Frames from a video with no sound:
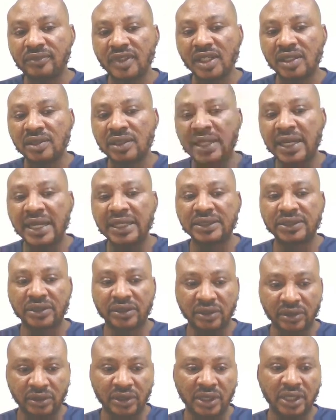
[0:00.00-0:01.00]
Right?
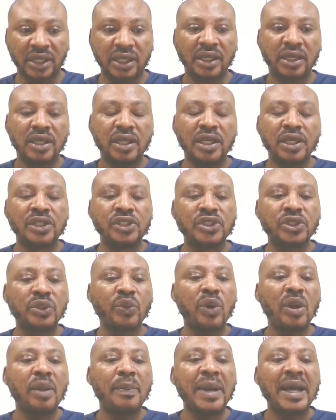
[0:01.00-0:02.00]
Okay. So
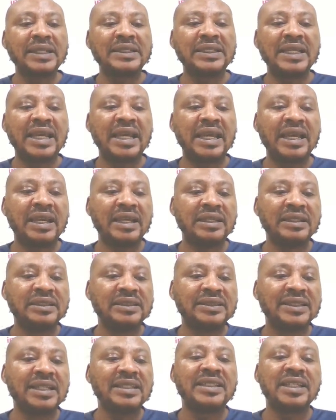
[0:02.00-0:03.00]
what about
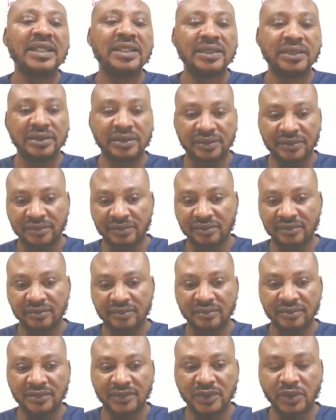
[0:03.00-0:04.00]
tethering?
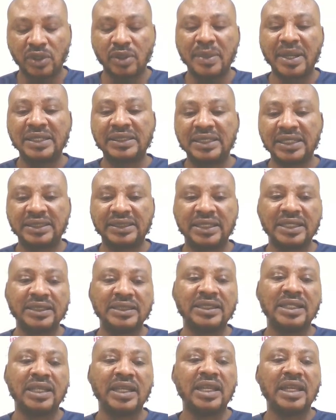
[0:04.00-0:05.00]
What about
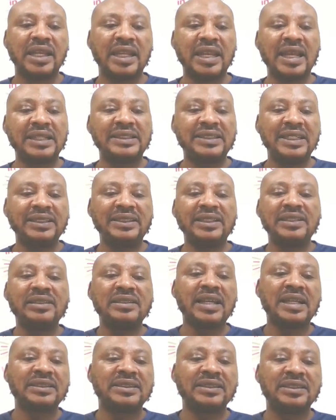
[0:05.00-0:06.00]
tethering? Now, tethering,
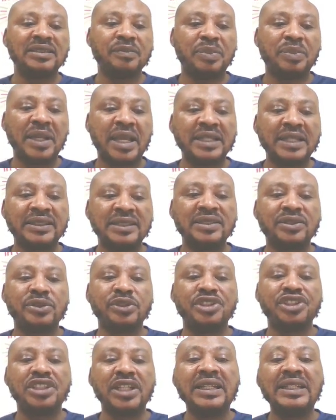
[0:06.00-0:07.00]
as it implies, is to
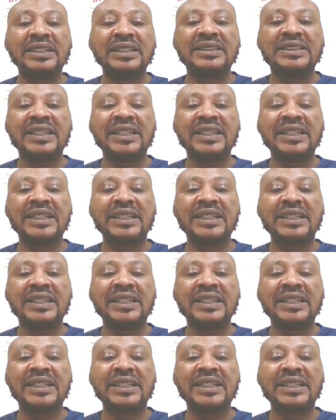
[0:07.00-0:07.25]
share data